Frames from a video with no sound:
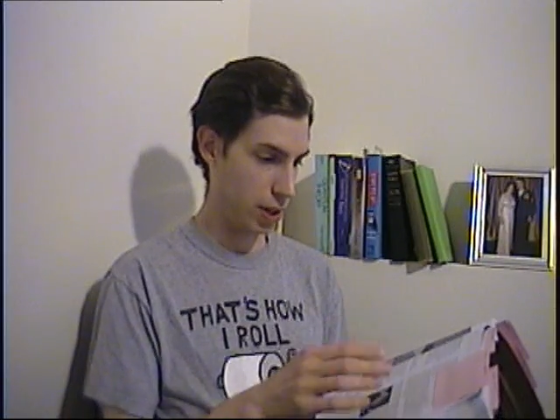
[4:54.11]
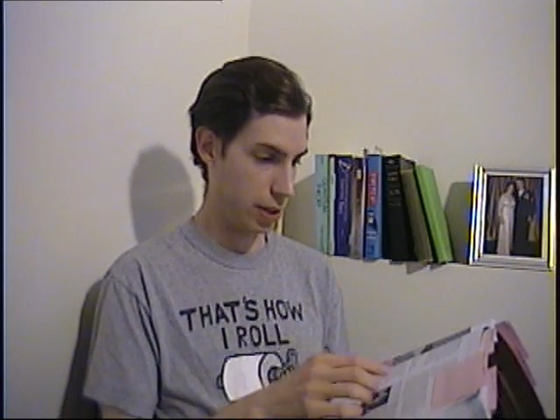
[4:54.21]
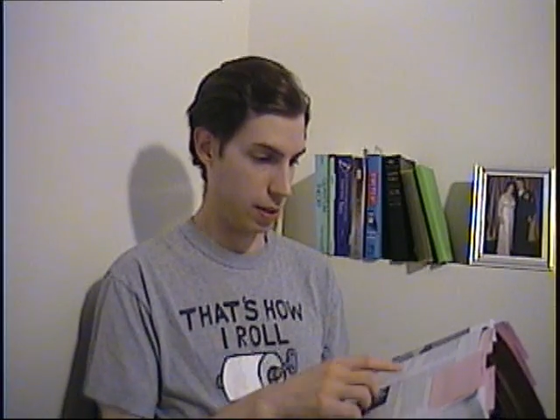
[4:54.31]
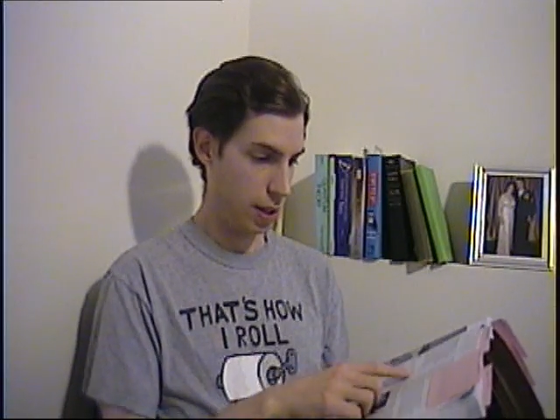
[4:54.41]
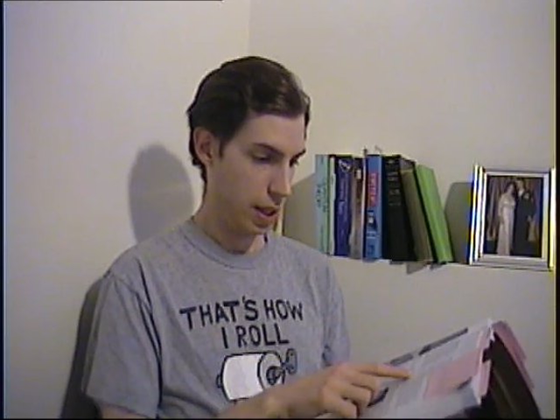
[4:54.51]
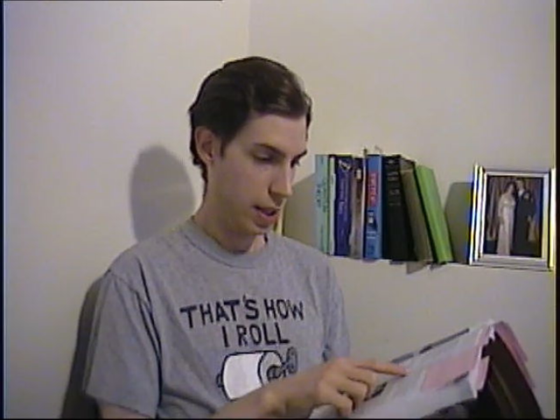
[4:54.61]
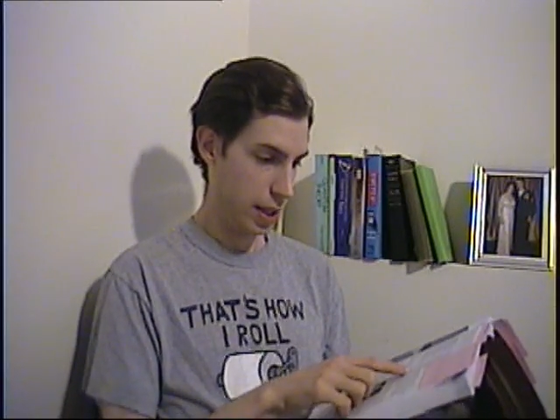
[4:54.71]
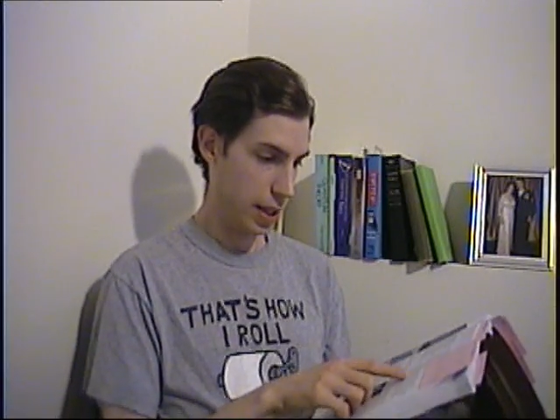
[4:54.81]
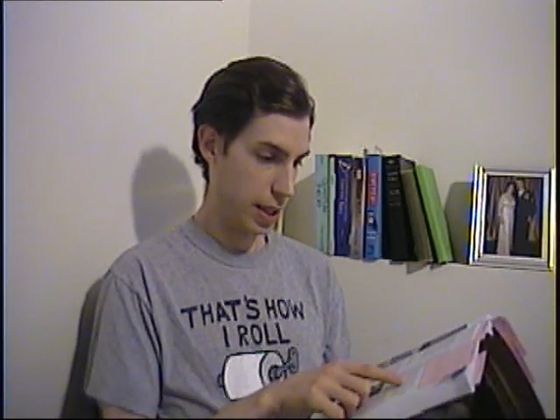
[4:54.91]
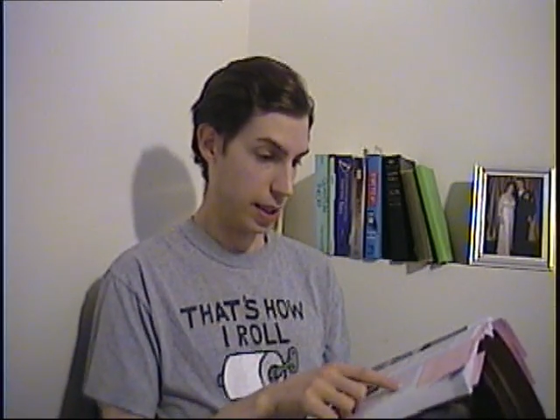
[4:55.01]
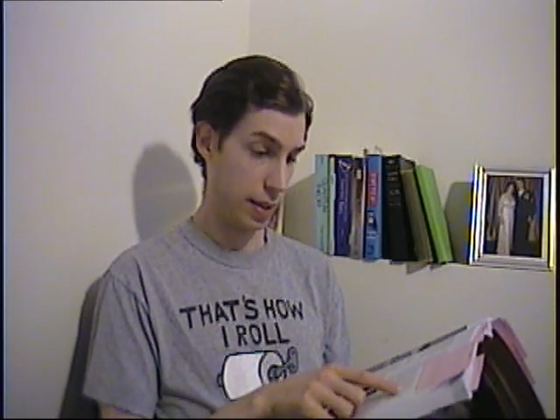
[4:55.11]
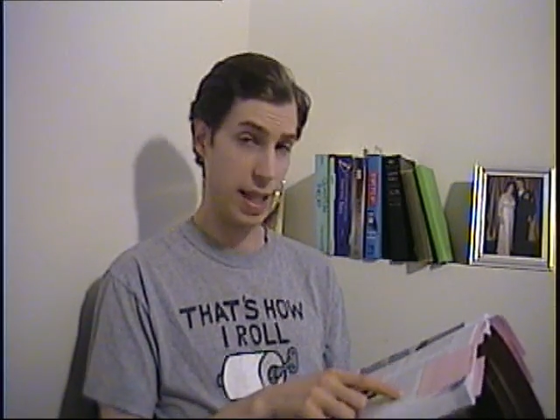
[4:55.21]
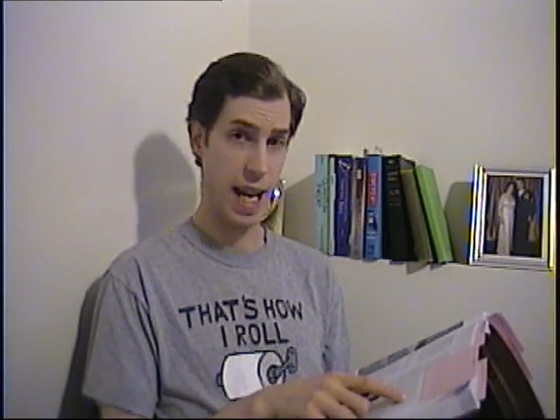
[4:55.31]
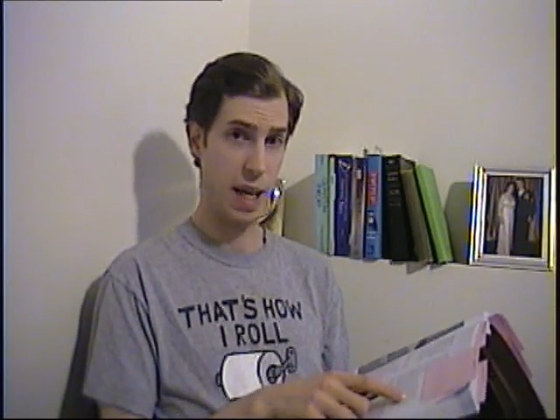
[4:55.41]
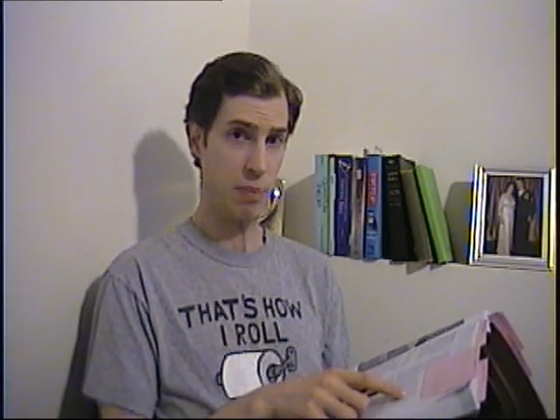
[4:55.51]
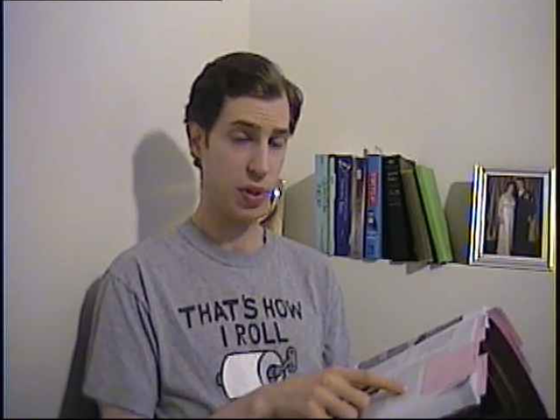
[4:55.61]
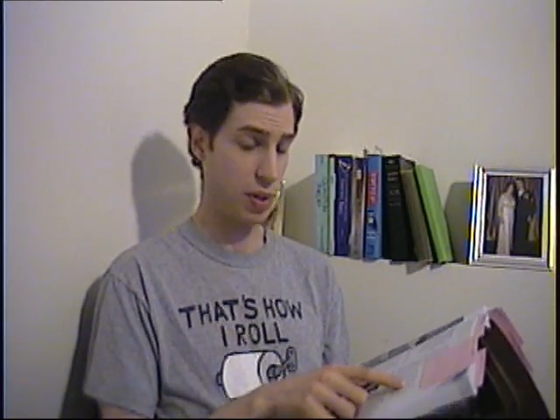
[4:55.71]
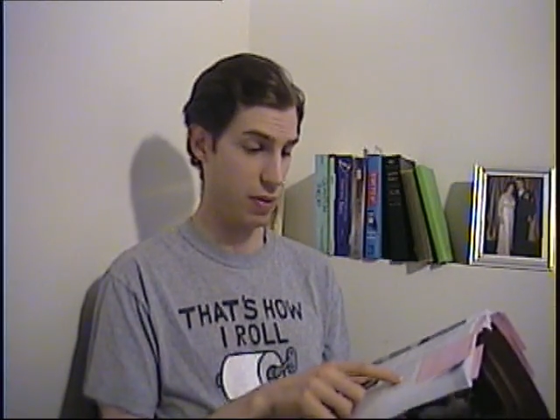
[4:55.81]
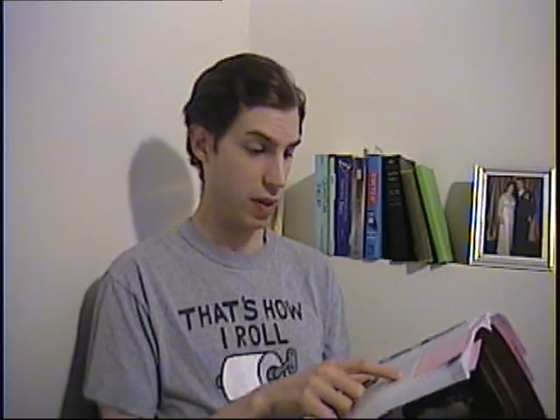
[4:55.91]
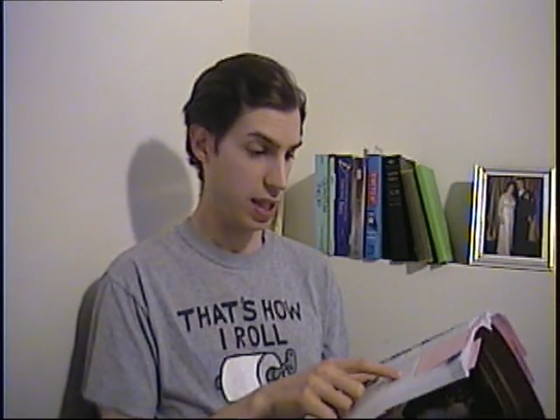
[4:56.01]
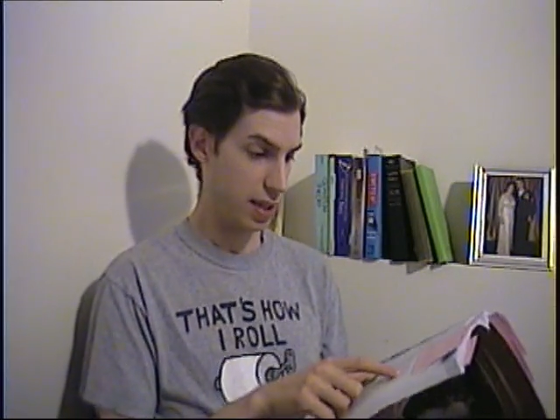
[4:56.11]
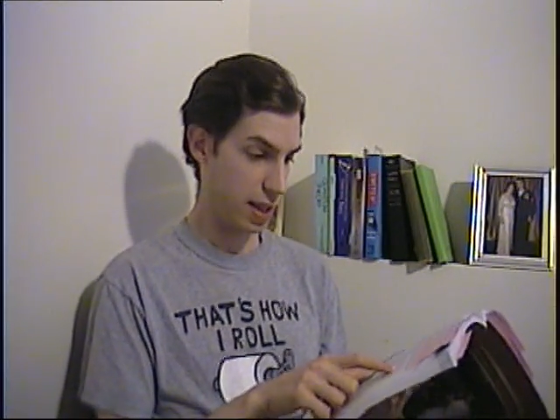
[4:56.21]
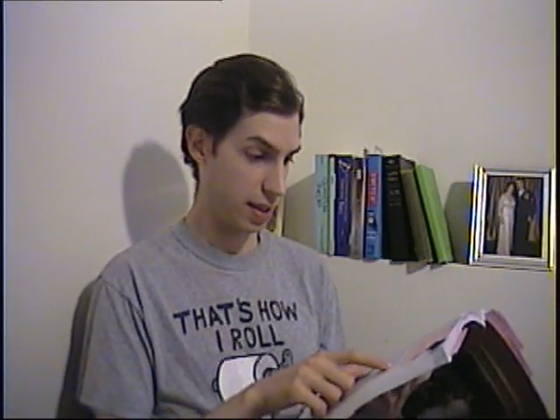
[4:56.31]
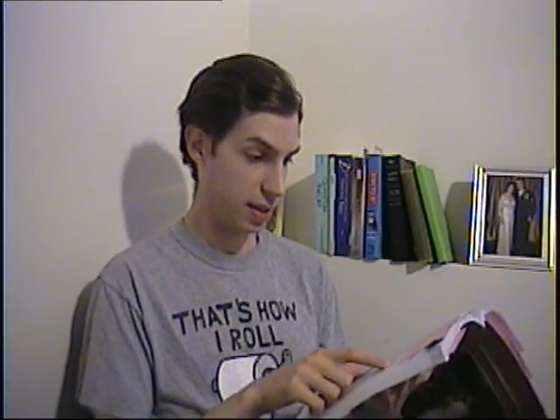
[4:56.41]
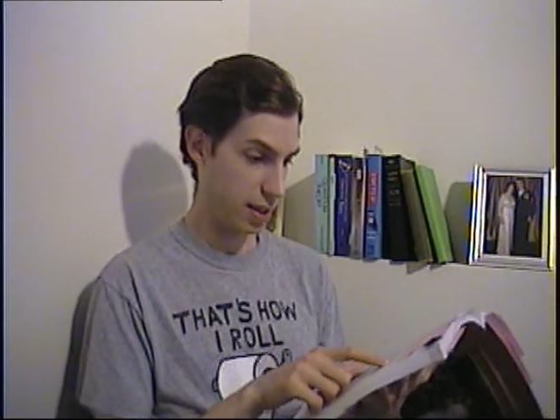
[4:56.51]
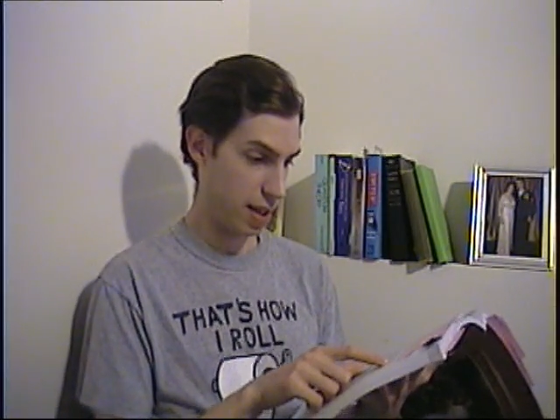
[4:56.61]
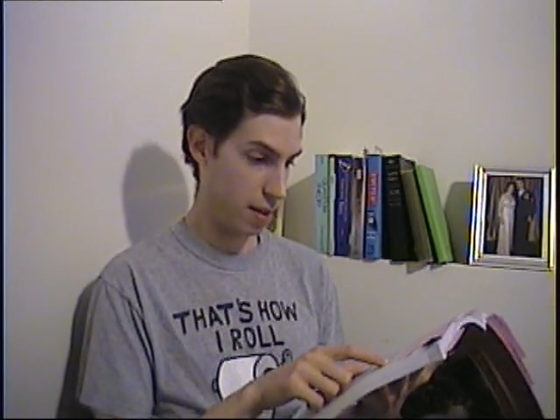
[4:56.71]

little names for these things.